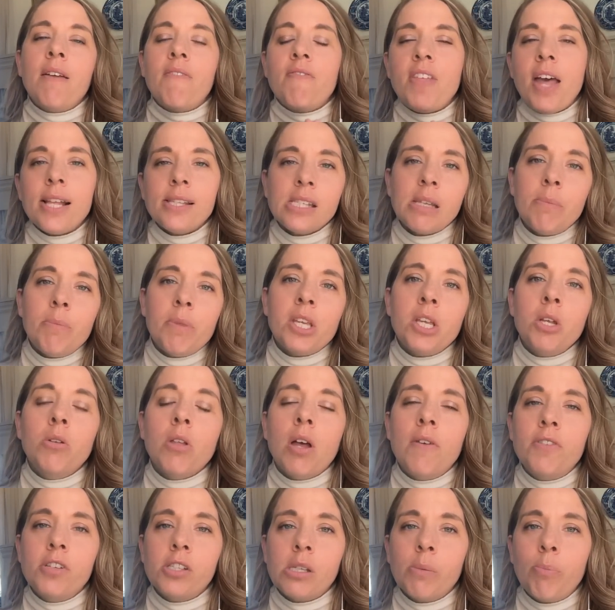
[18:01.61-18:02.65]
If that's something you
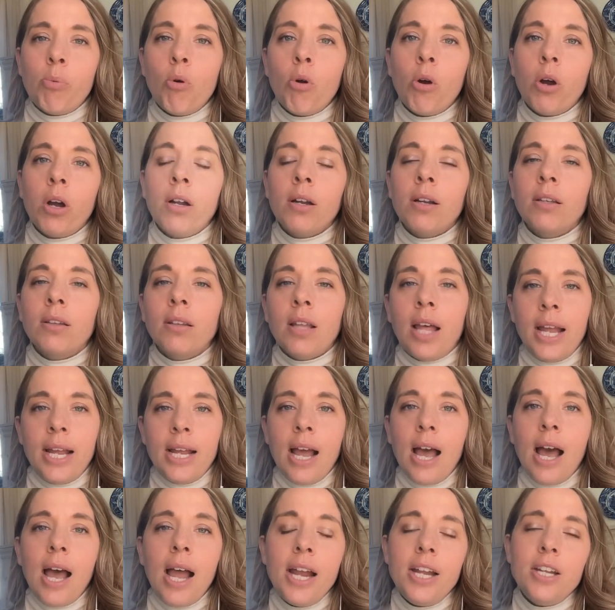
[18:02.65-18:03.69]
love to support,
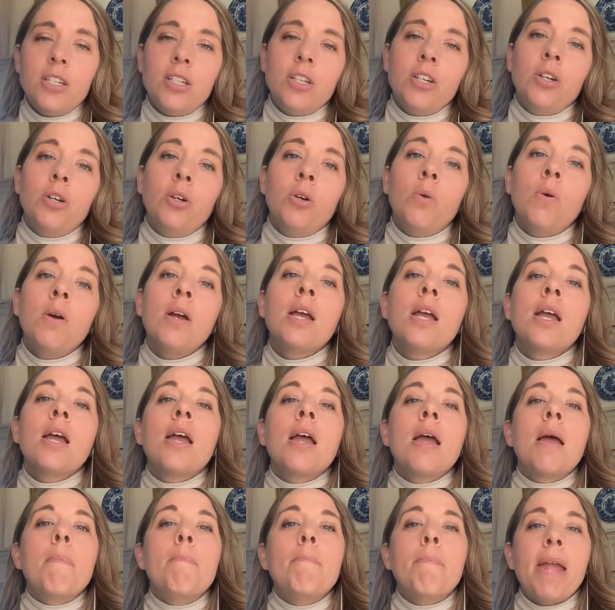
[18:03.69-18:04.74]
like I do,
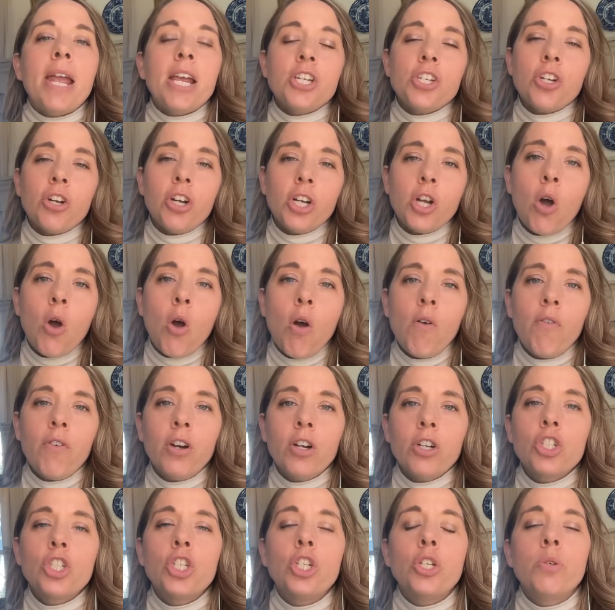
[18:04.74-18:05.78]
make sure to go
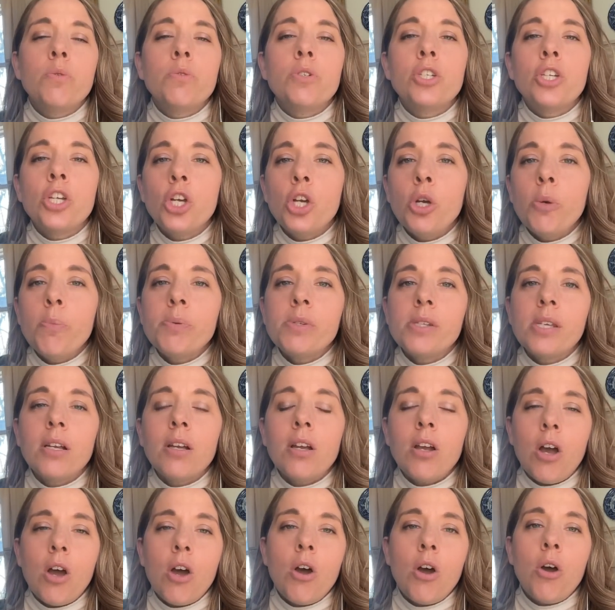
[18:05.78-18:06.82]
over to
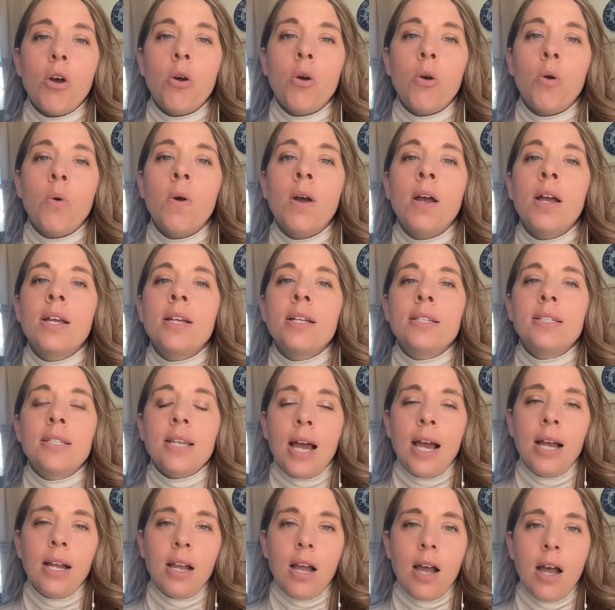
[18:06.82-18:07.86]
toupsandco.com.
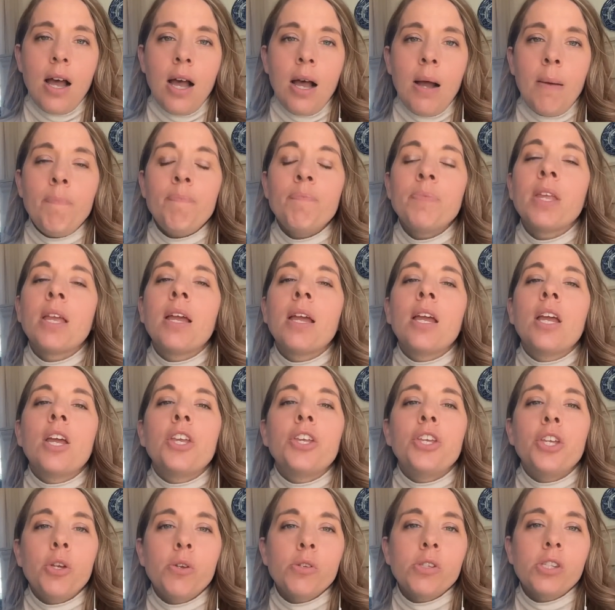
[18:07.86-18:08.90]

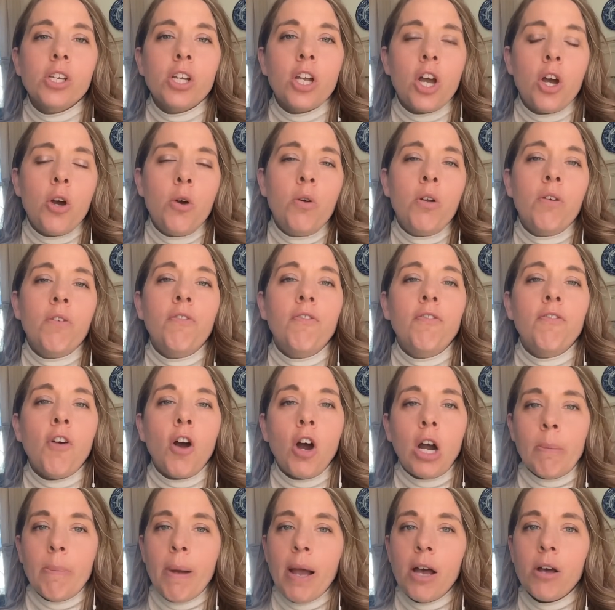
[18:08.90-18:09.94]
Use the code
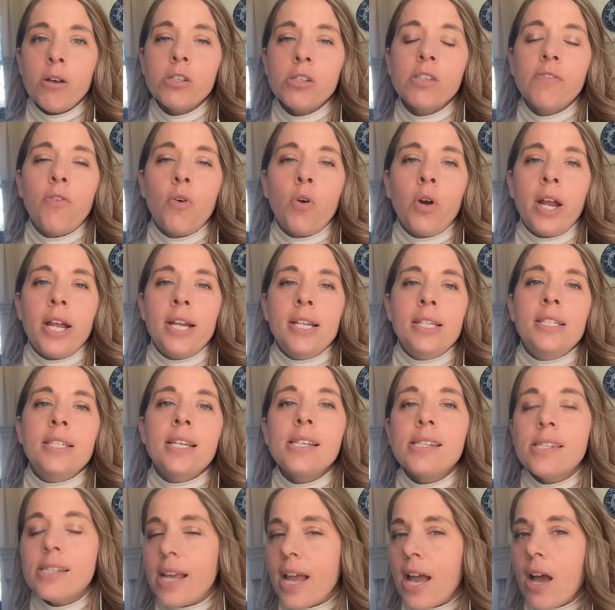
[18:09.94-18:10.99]
FARMHOUSE for a
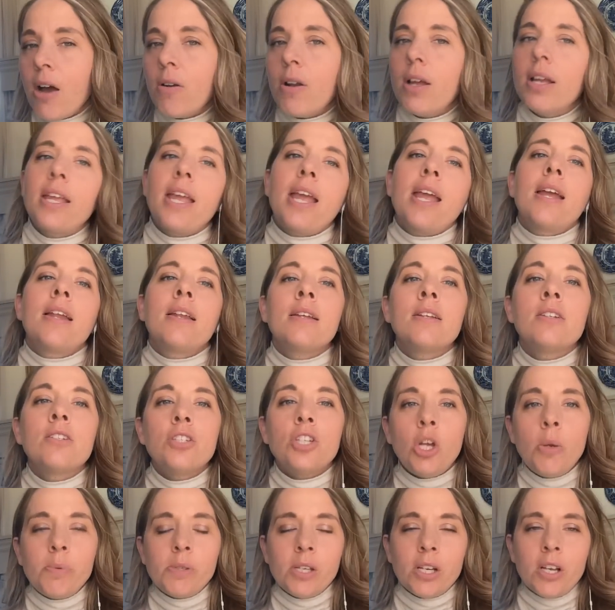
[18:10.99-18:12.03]
discount. Again,
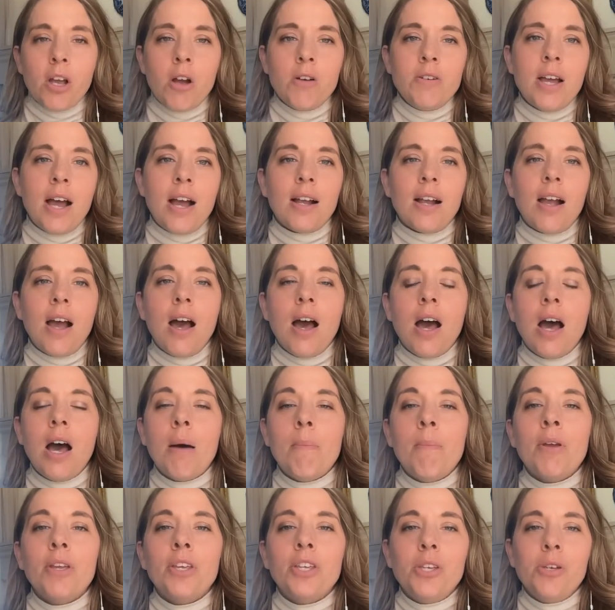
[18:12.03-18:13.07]
toupsandco.com.